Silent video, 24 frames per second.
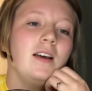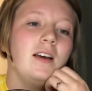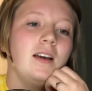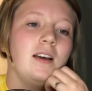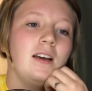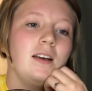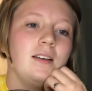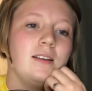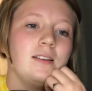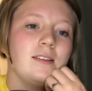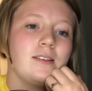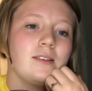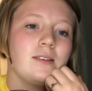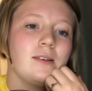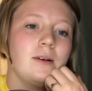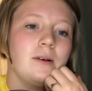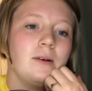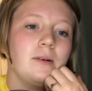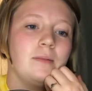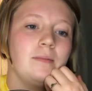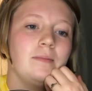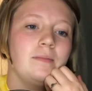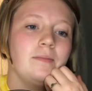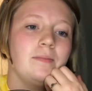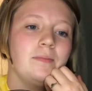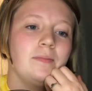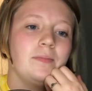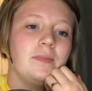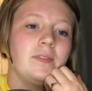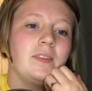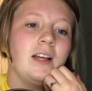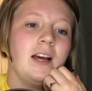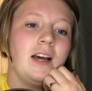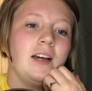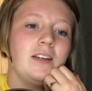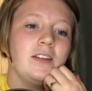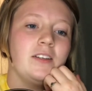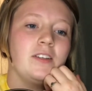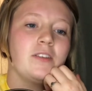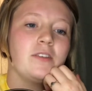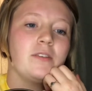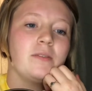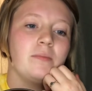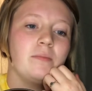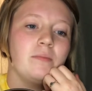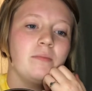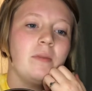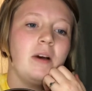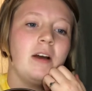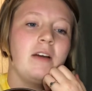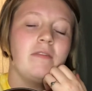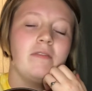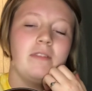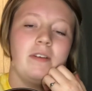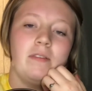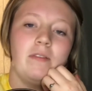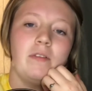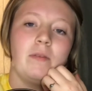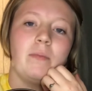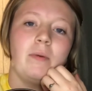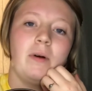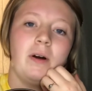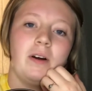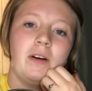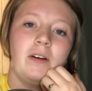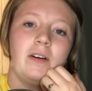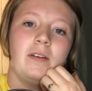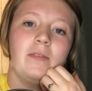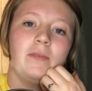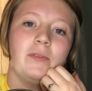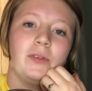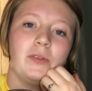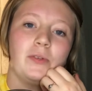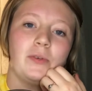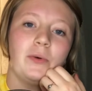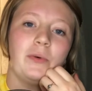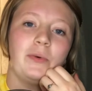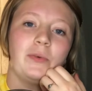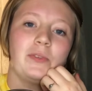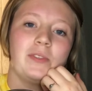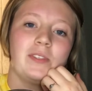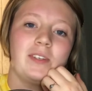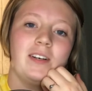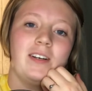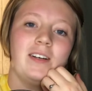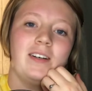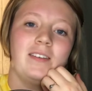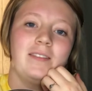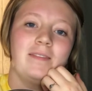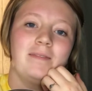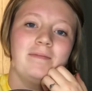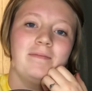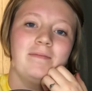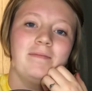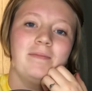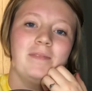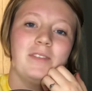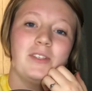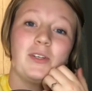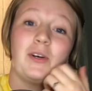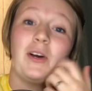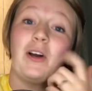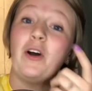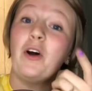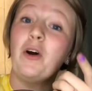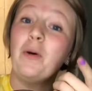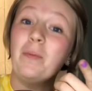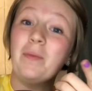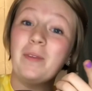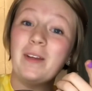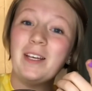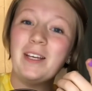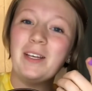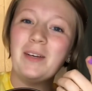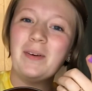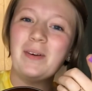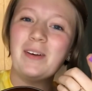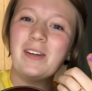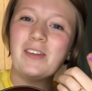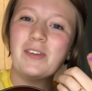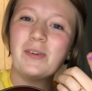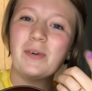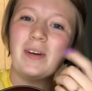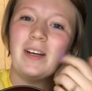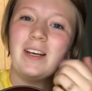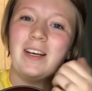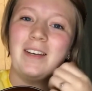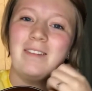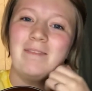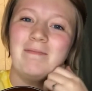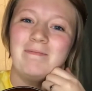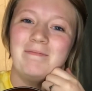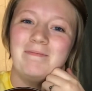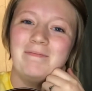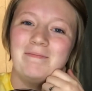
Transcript: And so that is my favorite part of this whole song. So I hope that you enjoy it.